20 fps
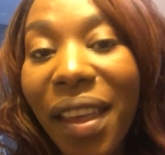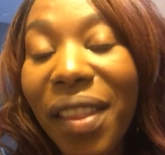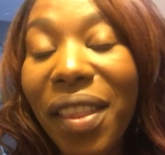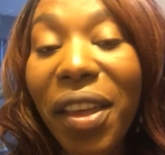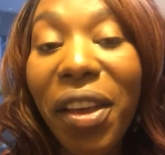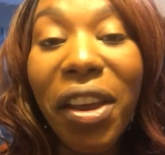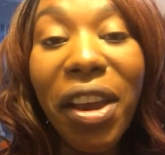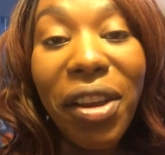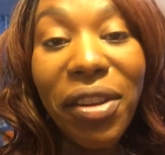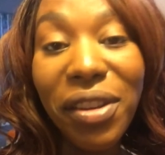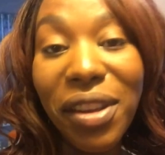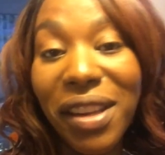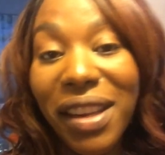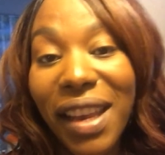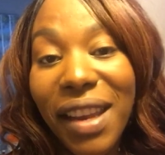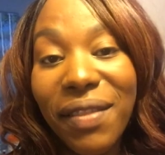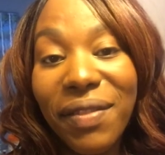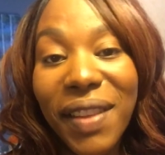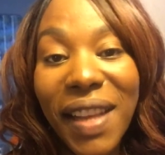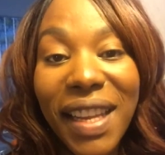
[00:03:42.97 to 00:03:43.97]
their hair looked
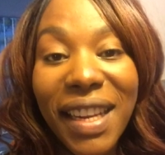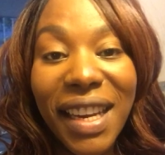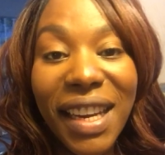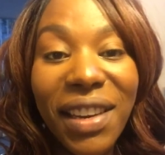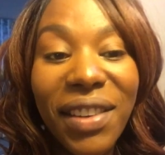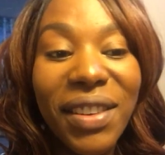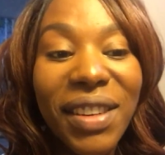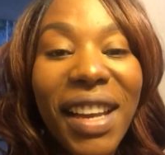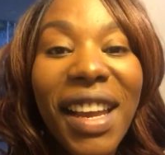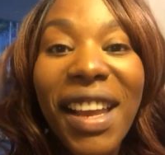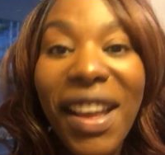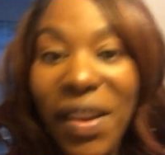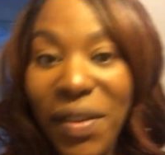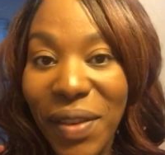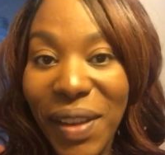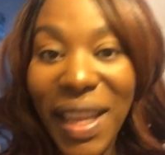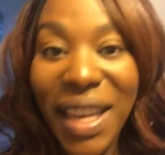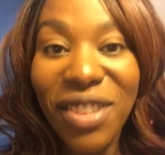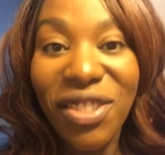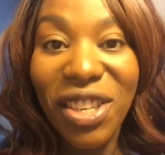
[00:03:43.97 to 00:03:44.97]
like flat iron. I
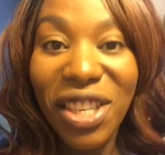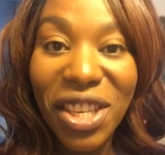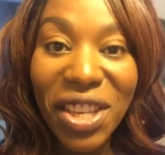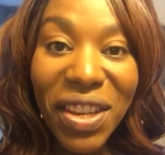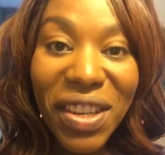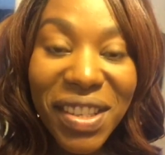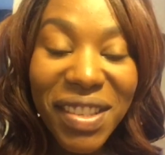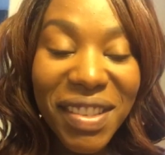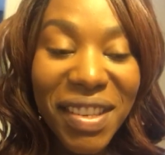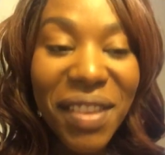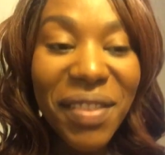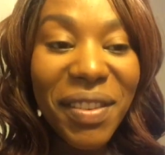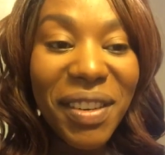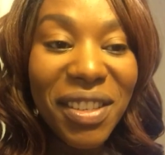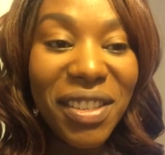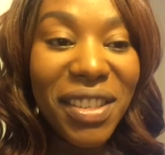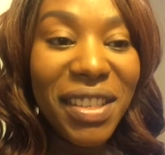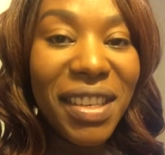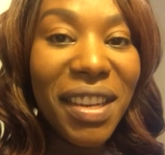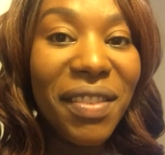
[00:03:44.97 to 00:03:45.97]
feel like she looks
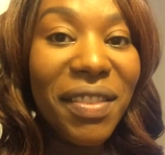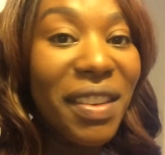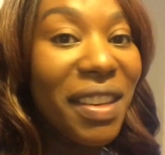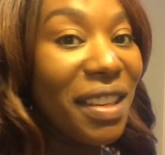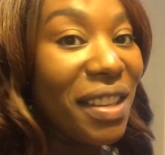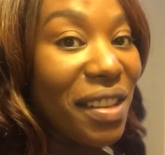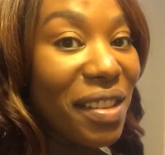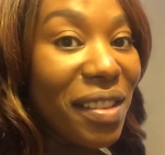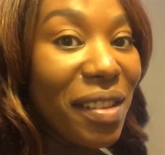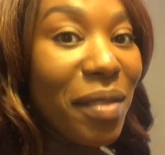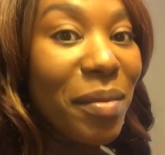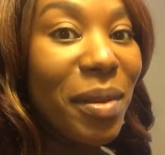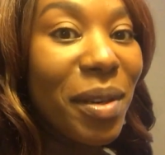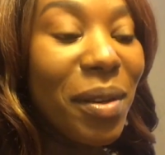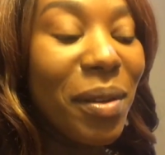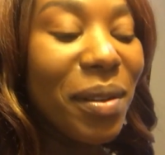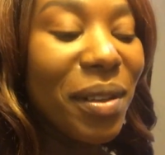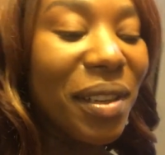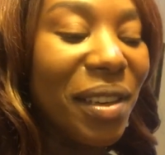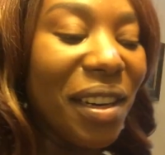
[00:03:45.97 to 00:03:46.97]
different. She definitely looks a little
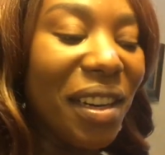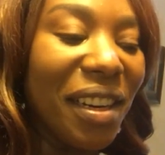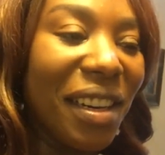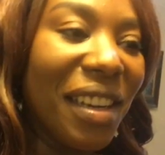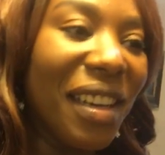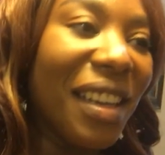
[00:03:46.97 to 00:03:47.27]
bit older.